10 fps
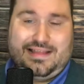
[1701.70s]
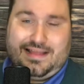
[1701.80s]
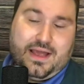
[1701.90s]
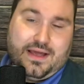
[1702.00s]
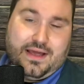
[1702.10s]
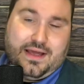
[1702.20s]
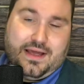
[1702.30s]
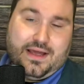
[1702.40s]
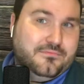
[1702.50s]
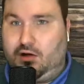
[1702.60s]
Okay,
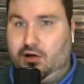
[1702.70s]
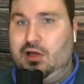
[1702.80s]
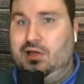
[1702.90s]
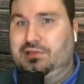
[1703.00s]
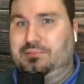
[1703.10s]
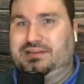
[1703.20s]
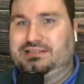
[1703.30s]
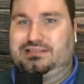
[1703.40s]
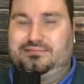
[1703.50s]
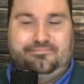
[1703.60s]
read the writing on the
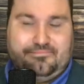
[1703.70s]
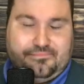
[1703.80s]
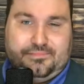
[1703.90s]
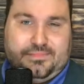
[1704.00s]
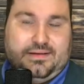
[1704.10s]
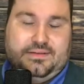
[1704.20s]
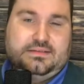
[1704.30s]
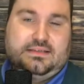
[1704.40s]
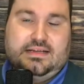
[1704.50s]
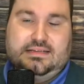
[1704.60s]
wall. That means
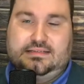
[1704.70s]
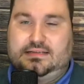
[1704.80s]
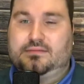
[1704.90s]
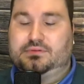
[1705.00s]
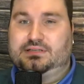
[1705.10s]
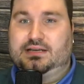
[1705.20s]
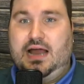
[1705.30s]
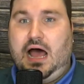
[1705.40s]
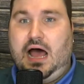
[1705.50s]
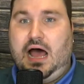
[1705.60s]
is
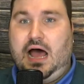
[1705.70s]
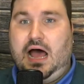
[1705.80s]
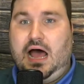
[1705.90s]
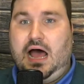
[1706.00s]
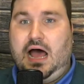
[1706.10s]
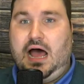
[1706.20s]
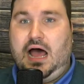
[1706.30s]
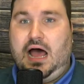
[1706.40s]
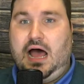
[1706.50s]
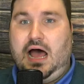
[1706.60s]
it was denied.
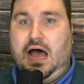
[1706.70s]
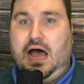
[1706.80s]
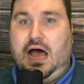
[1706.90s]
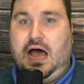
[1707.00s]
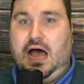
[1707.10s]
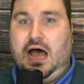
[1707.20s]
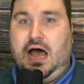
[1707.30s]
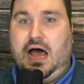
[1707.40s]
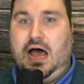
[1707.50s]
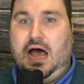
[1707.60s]
Okay, because if it was
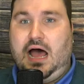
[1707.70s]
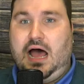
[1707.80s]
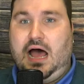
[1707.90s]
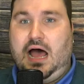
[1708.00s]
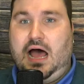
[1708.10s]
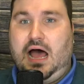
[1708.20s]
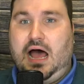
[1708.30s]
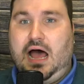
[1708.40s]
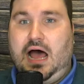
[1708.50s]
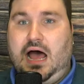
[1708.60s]
accepted,
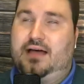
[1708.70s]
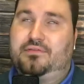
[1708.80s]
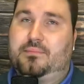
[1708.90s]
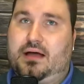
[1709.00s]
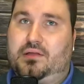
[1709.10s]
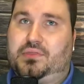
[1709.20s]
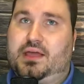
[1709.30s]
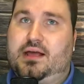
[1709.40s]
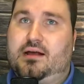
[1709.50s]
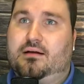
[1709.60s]
they'd have him
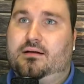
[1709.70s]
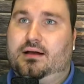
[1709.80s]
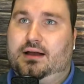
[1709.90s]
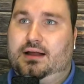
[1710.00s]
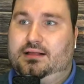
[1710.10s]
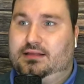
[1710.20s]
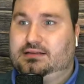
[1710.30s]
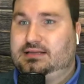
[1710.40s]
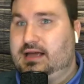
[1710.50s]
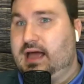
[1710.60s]
out there.
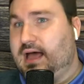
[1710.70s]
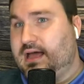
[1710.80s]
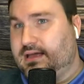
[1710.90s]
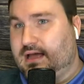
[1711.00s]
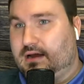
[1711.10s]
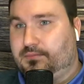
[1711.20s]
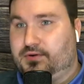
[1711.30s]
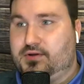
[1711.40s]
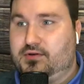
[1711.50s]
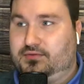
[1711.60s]
They'd say, yeah, he got
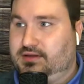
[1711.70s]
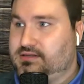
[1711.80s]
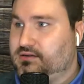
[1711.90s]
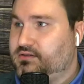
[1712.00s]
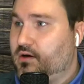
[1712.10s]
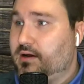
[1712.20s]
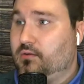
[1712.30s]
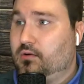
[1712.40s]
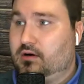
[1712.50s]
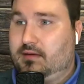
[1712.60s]
approved. He's our
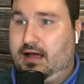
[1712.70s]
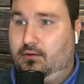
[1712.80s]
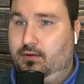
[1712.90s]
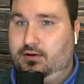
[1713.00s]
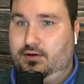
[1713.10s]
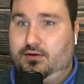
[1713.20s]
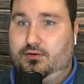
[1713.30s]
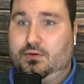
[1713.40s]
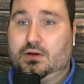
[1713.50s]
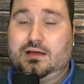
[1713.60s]
starting quarterback.
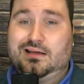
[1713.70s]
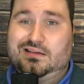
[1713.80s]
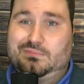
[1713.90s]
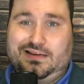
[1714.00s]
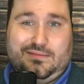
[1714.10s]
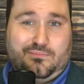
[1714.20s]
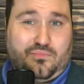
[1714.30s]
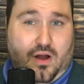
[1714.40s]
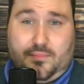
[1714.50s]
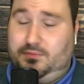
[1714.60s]
Woohoo! But it
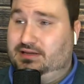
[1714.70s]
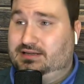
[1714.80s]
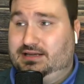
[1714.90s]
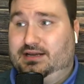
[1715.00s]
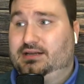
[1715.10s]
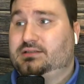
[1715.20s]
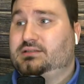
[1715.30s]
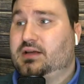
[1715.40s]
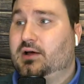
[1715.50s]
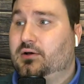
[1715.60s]
probably didn't.
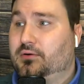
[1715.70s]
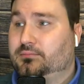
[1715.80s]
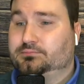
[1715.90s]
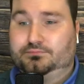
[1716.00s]
So